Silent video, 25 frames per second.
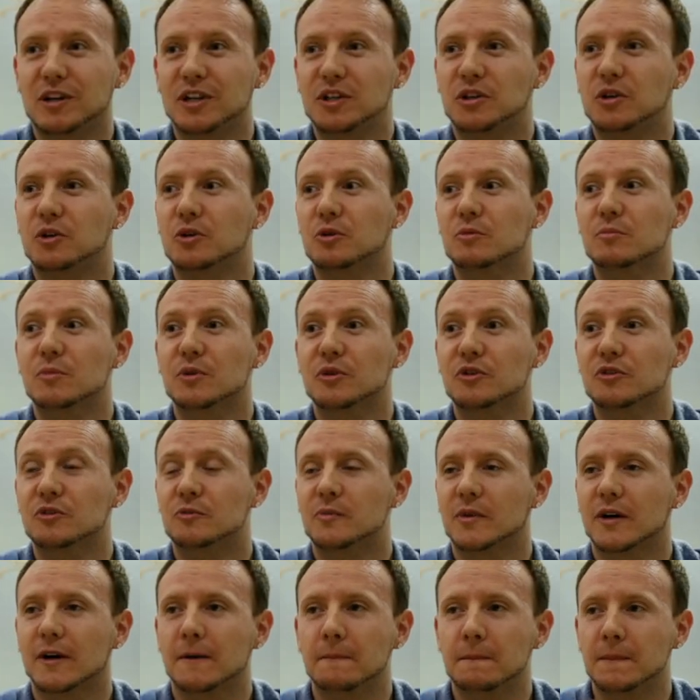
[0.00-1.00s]
really cool move.
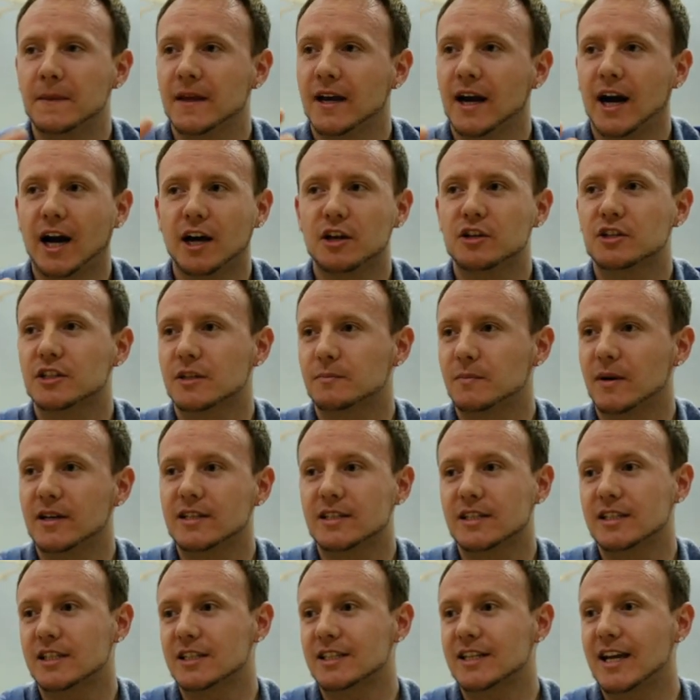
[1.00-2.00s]
But I used to
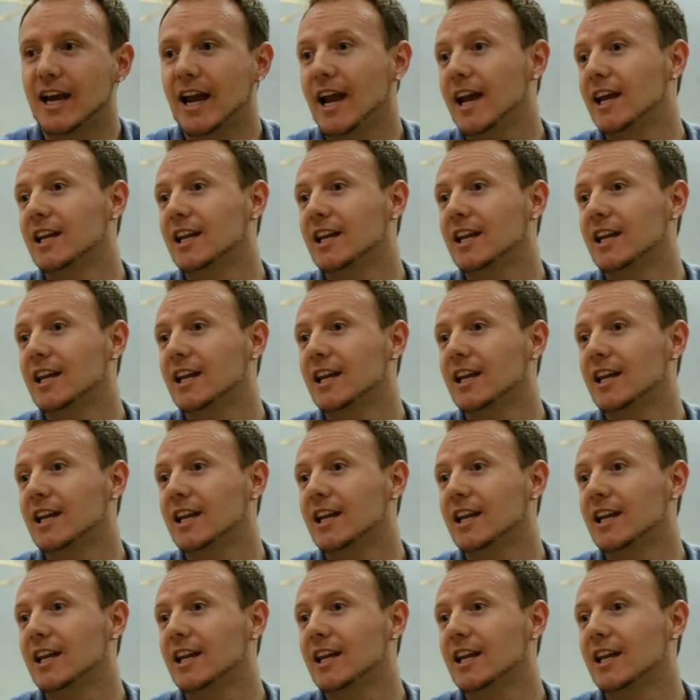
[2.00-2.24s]
basically just get